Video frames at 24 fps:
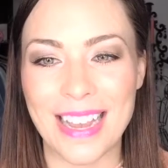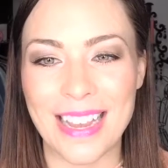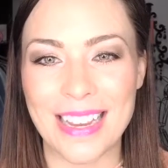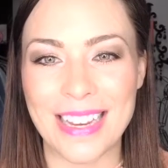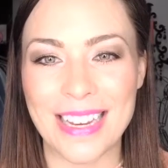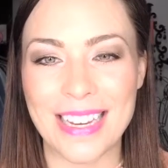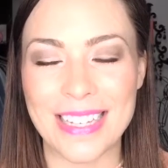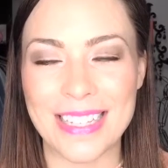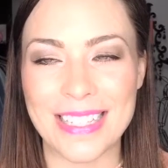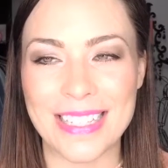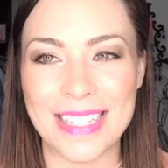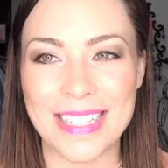
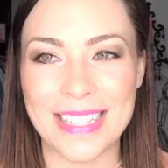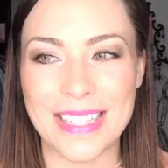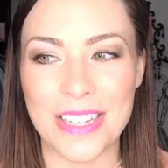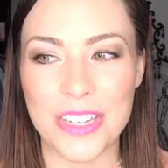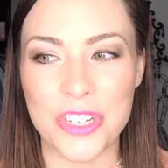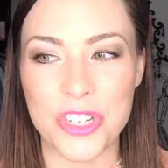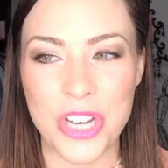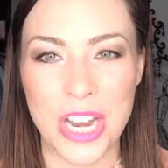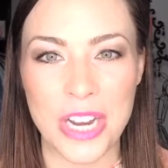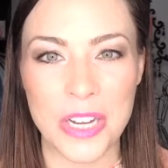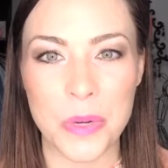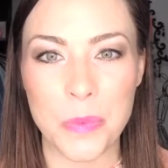It's
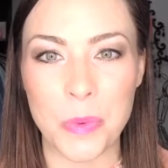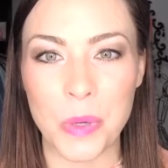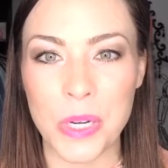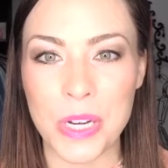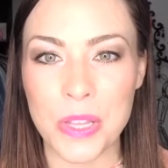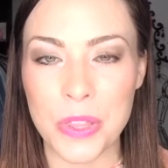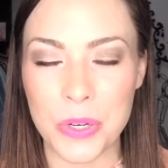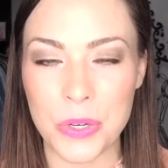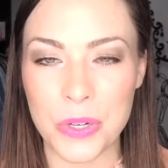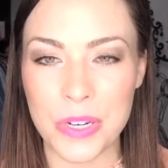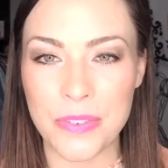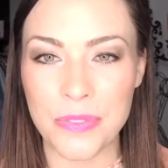January
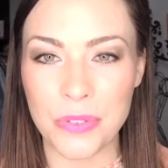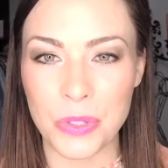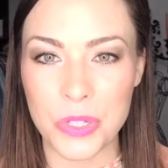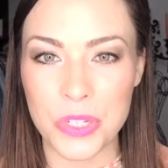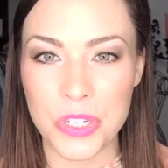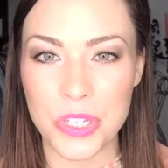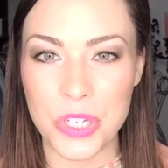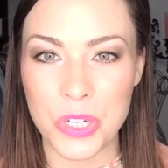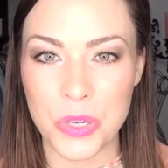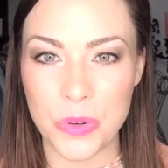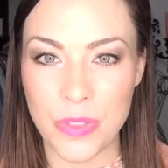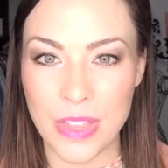
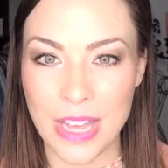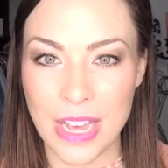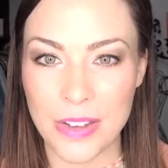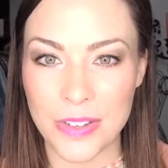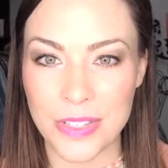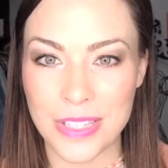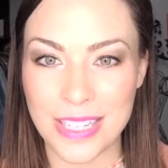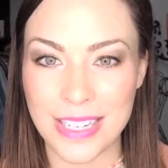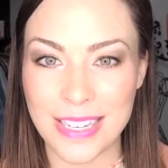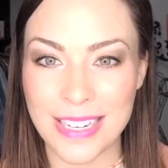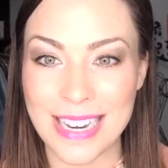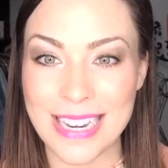31st,
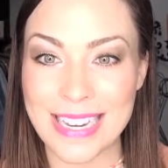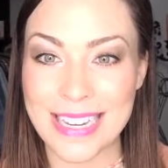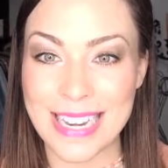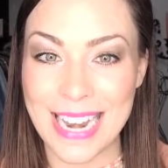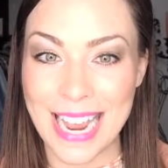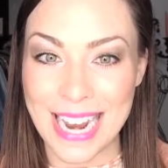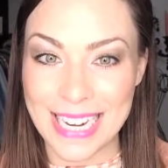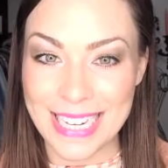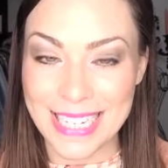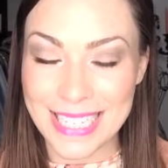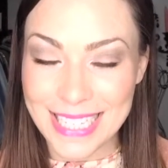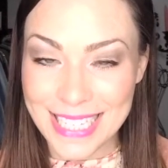
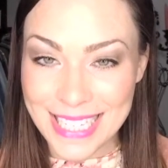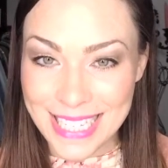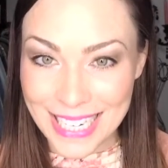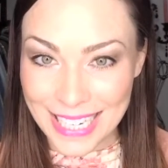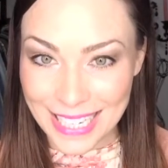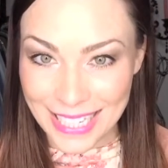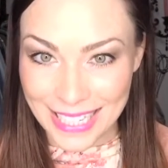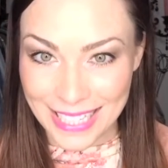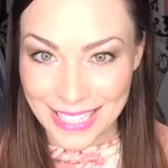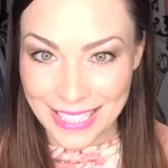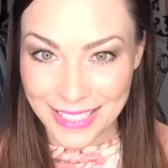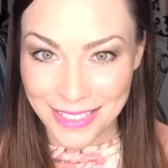
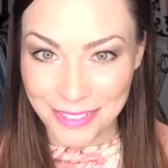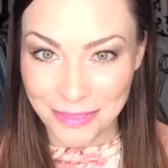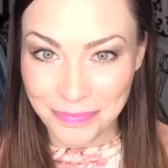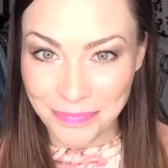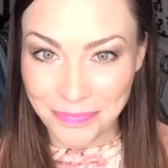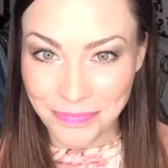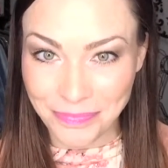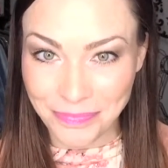2019.